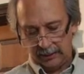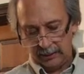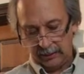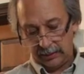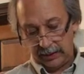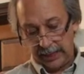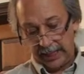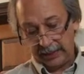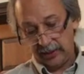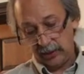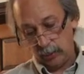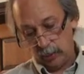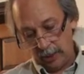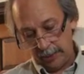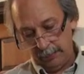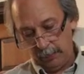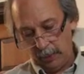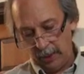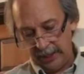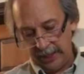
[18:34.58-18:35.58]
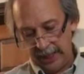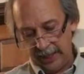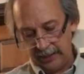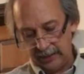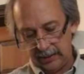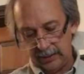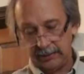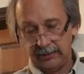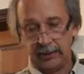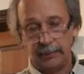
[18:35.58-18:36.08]
actually
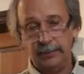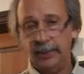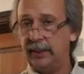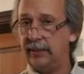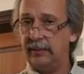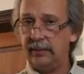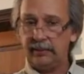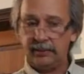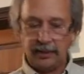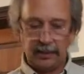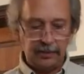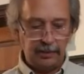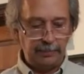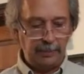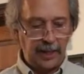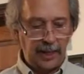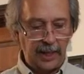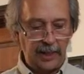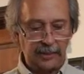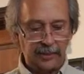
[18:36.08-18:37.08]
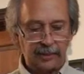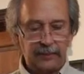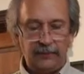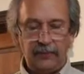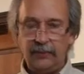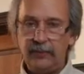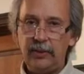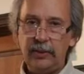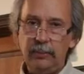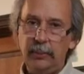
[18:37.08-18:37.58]
1.8, some lenses that you buy, like a
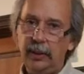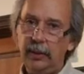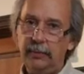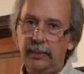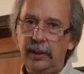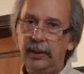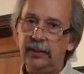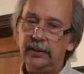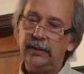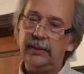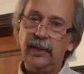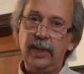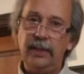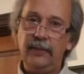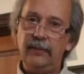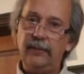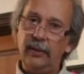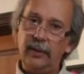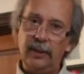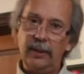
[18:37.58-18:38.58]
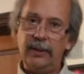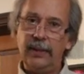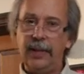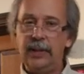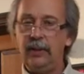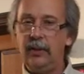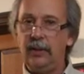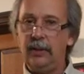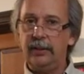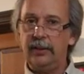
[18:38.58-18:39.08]
50mm, say for a
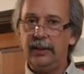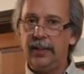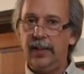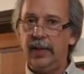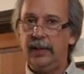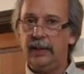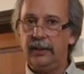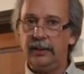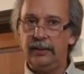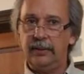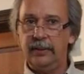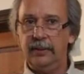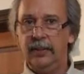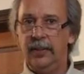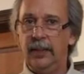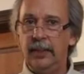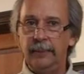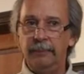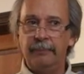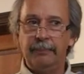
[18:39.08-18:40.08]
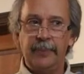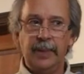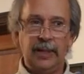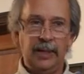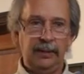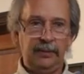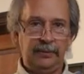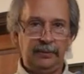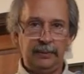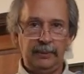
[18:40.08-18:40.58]
Nikon or Canon or
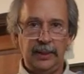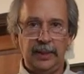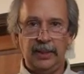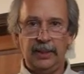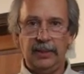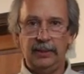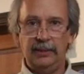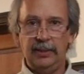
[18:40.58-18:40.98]
some of the other